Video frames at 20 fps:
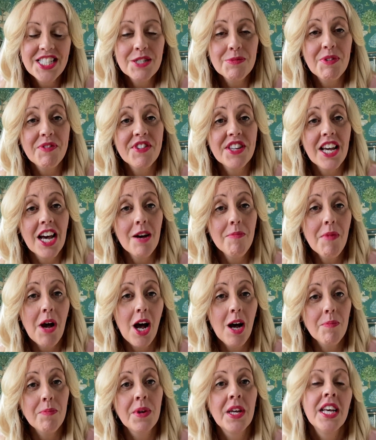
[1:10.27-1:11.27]
So we've come
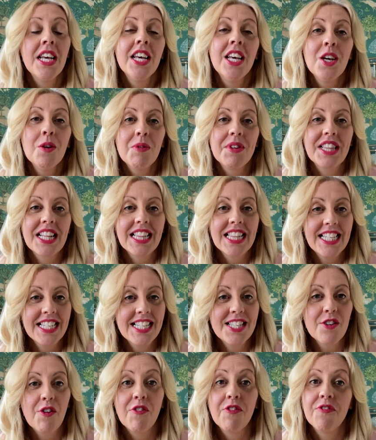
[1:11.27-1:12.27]
up with a
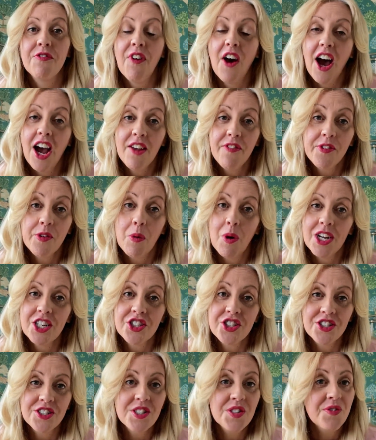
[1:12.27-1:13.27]
list of 5
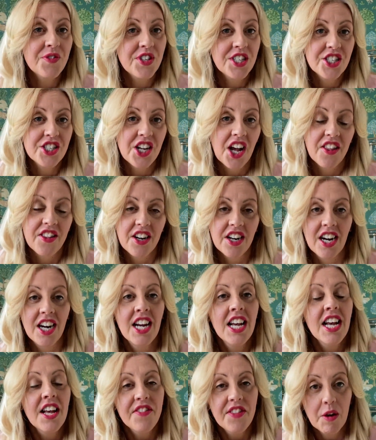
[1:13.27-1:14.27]
questions for each other
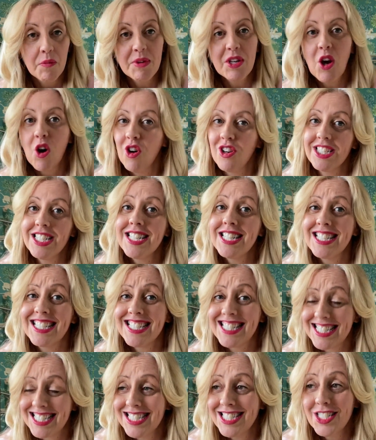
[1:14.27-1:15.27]
that we honestly
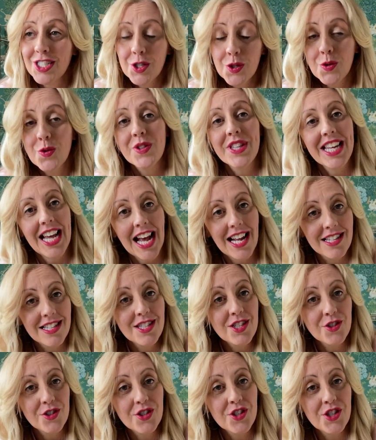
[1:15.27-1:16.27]
didn't know the
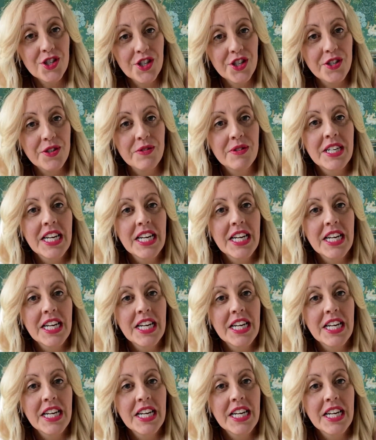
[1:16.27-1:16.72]
answers to.